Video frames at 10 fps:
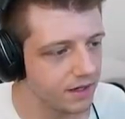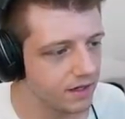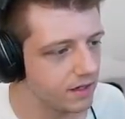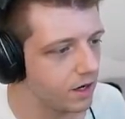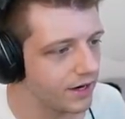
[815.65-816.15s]

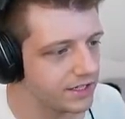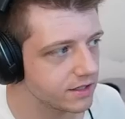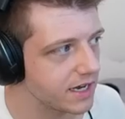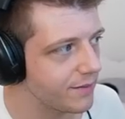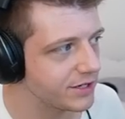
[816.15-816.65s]
Oh, I took
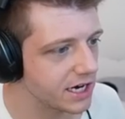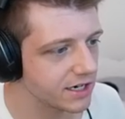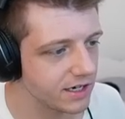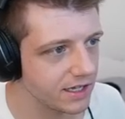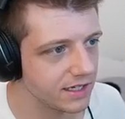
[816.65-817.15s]
damage
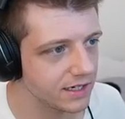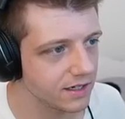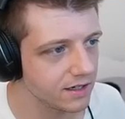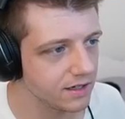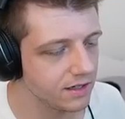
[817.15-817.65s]
actually, I think.
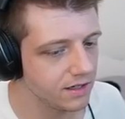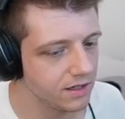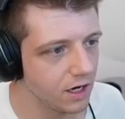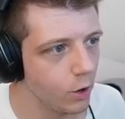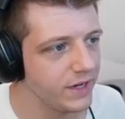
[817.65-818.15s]

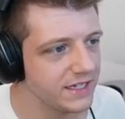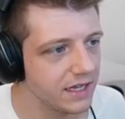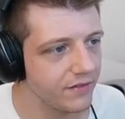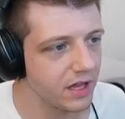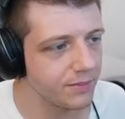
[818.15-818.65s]
Oh, we did
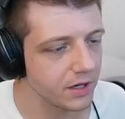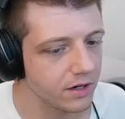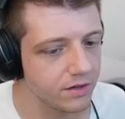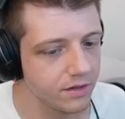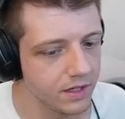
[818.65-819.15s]
level up
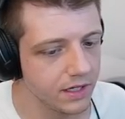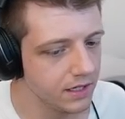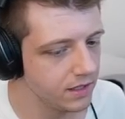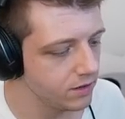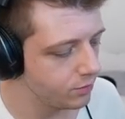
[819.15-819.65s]
though.
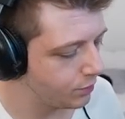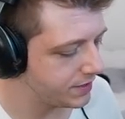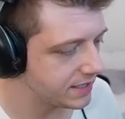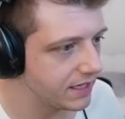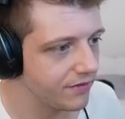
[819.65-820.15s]
We
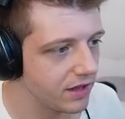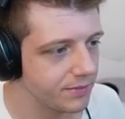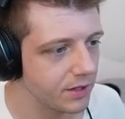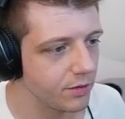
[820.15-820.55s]
did level up though, we're